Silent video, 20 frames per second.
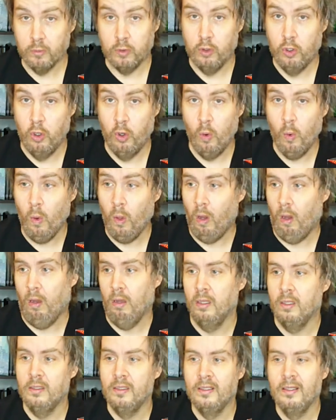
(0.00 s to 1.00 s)
Cool.
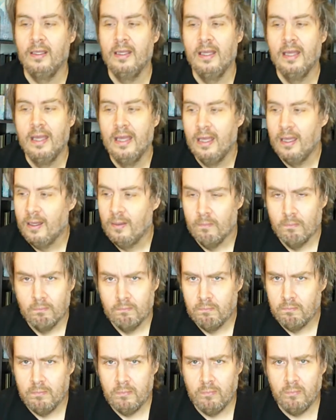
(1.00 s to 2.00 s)

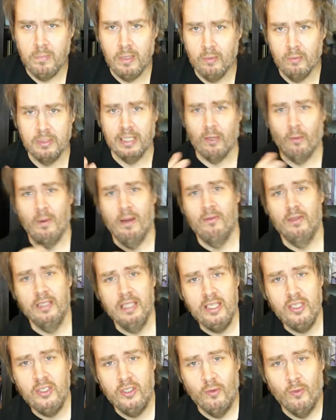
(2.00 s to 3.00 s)
It was like a
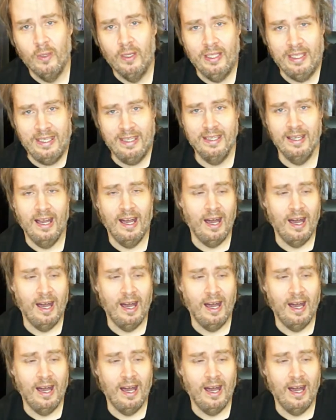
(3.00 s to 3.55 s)
revelation, really.